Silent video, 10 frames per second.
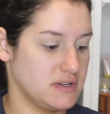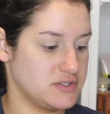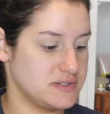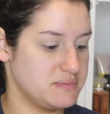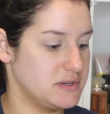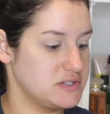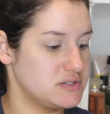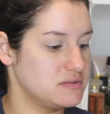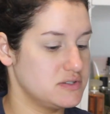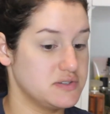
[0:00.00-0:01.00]
I've just been
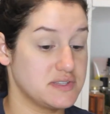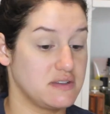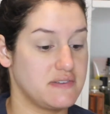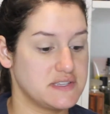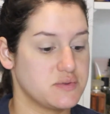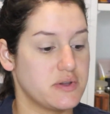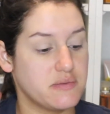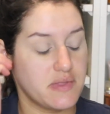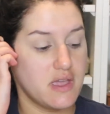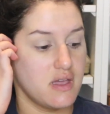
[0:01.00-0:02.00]
using a face
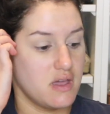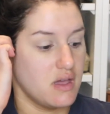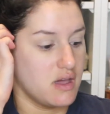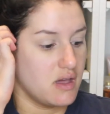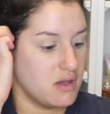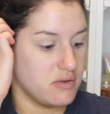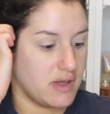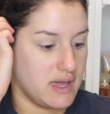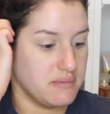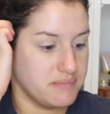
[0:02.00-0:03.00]
oil.
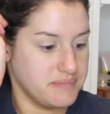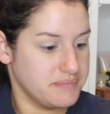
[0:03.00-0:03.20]
Okay.